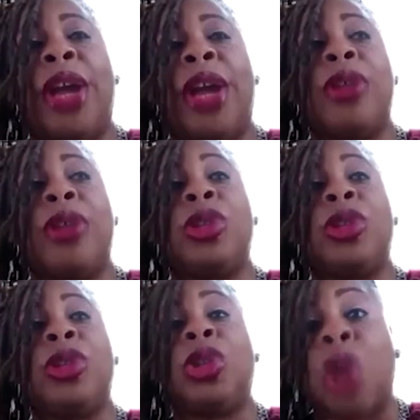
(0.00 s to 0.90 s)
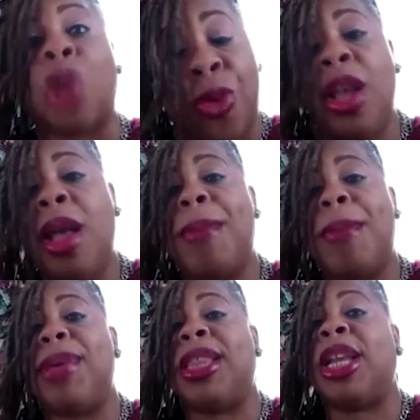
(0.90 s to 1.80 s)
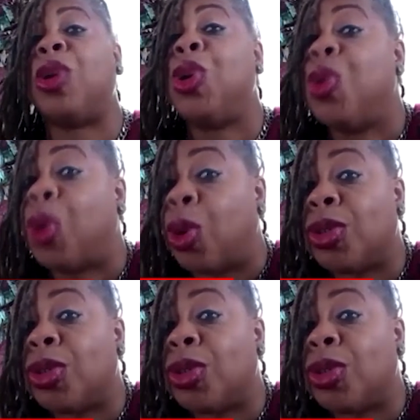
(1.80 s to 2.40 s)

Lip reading: soul food, maybe their noodles,